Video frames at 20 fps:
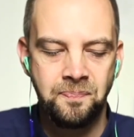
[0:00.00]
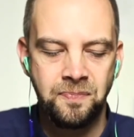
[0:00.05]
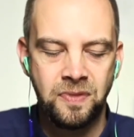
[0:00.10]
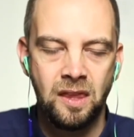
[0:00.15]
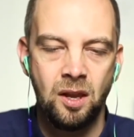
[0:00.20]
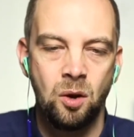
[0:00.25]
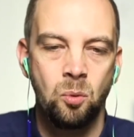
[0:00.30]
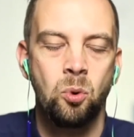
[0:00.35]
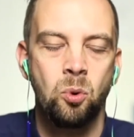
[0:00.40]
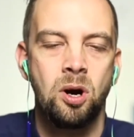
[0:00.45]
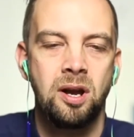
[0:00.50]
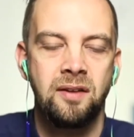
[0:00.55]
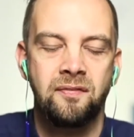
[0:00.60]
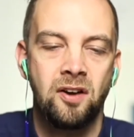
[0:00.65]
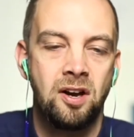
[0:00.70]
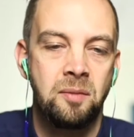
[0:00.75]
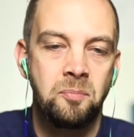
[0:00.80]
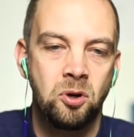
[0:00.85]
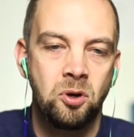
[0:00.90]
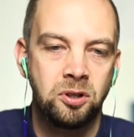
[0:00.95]
what if I'm
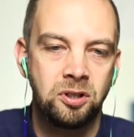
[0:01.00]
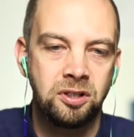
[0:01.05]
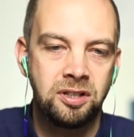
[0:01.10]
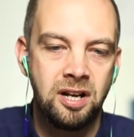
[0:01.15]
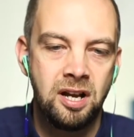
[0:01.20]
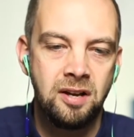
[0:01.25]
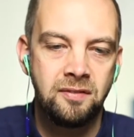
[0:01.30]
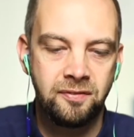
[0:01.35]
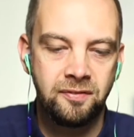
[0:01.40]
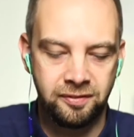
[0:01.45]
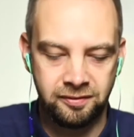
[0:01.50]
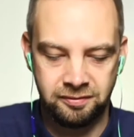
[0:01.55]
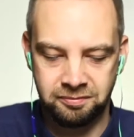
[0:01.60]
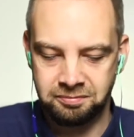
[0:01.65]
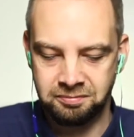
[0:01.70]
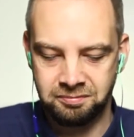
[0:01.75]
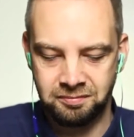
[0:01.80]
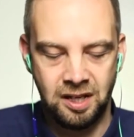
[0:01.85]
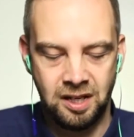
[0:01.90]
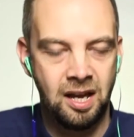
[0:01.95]
not good enough?
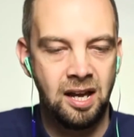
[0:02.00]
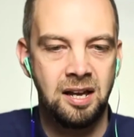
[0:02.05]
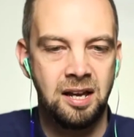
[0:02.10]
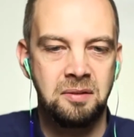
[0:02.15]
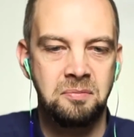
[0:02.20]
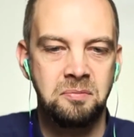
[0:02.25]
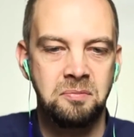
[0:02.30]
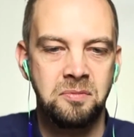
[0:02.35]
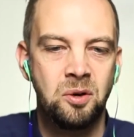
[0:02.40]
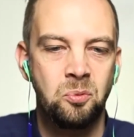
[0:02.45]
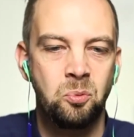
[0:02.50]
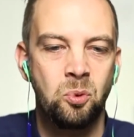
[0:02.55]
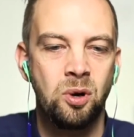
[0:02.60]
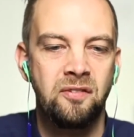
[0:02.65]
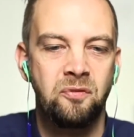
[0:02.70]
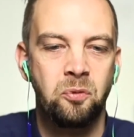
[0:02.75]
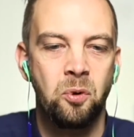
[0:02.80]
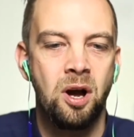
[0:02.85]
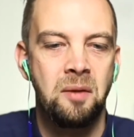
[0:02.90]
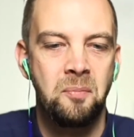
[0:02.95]
What if
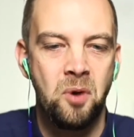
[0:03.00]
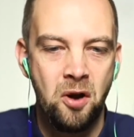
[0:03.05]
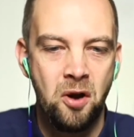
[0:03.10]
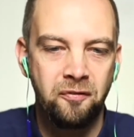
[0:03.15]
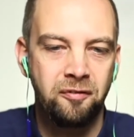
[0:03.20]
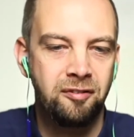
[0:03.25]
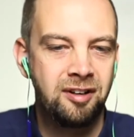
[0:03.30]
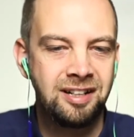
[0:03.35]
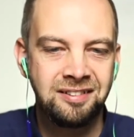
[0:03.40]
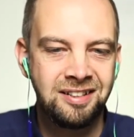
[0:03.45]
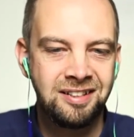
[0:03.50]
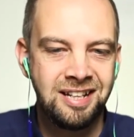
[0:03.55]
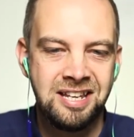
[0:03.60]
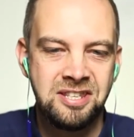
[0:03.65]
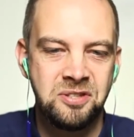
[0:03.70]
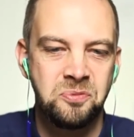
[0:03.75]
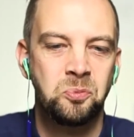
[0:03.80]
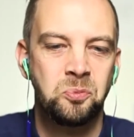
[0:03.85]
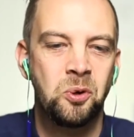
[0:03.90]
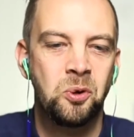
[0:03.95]
what I'm offering isn't
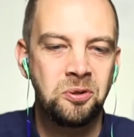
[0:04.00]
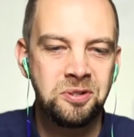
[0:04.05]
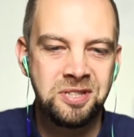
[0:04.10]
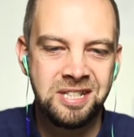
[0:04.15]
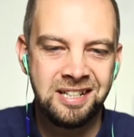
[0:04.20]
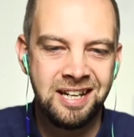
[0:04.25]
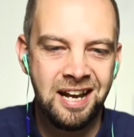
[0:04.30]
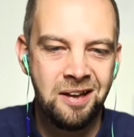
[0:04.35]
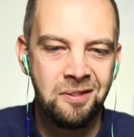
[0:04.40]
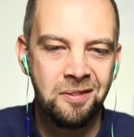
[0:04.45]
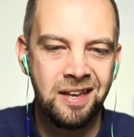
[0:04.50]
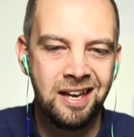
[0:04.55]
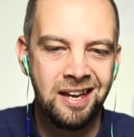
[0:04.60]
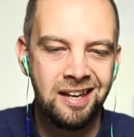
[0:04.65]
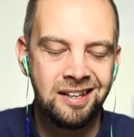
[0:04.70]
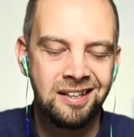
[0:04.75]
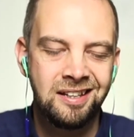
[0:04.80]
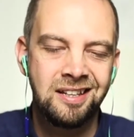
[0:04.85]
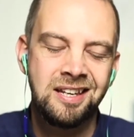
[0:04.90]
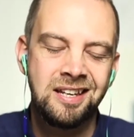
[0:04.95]
wanted out there?
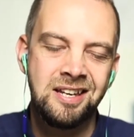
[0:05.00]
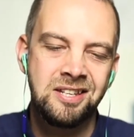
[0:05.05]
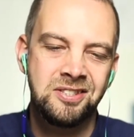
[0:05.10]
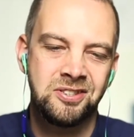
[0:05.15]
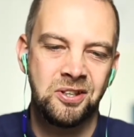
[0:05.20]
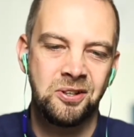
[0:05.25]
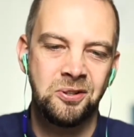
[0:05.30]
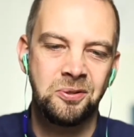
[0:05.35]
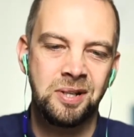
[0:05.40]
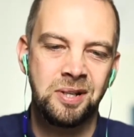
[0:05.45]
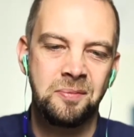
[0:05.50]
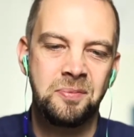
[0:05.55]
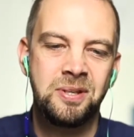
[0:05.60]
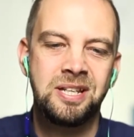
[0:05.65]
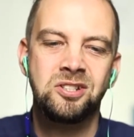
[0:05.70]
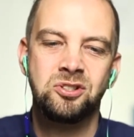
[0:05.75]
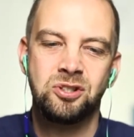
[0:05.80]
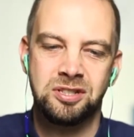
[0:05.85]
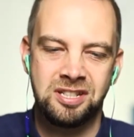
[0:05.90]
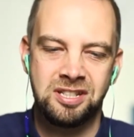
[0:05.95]
So it'd be
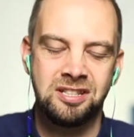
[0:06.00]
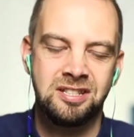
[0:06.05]
interesting to